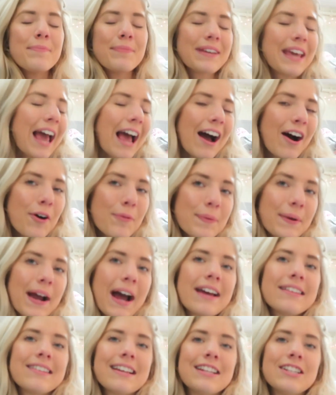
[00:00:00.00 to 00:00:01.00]
But yeah, I hope you
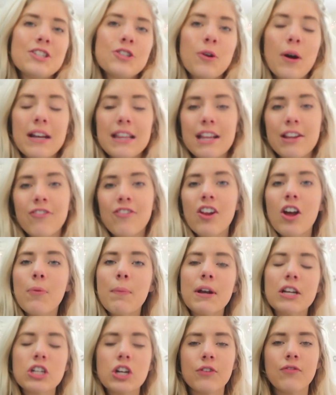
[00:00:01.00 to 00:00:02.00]
guys enjoyed this video.
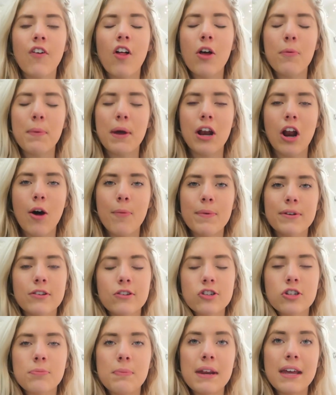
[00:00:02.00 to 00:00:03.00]
Make sure to follow me on all my
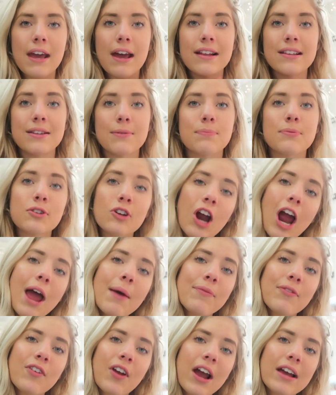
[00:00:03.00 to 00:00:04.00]
social media and
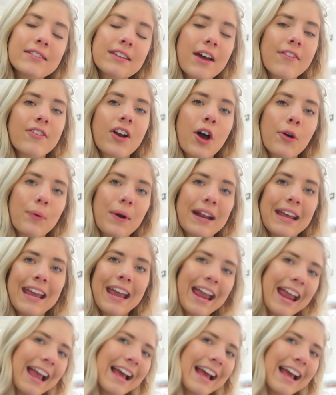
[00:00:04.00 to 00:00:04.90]
subscribe if you guys haven't already.